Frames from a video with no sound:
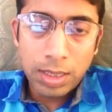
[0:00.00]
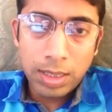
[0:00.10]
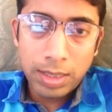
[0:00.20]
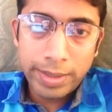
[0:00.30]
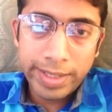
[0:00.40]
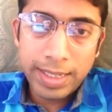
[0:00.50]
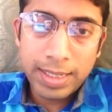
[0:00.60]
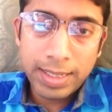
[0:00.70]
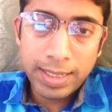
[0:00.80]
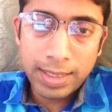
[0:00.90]

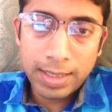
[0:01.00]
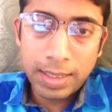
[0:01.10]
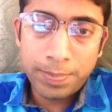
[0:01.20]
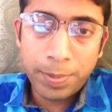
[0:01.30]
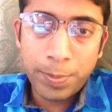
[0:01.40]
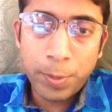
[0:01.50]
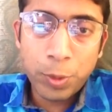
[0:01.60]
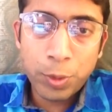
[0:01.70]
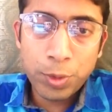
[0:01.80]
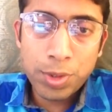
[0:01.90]
regarding a
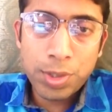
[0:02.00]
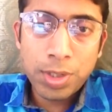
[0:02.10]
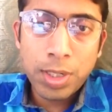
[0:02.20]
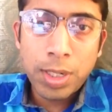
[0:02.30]
proposed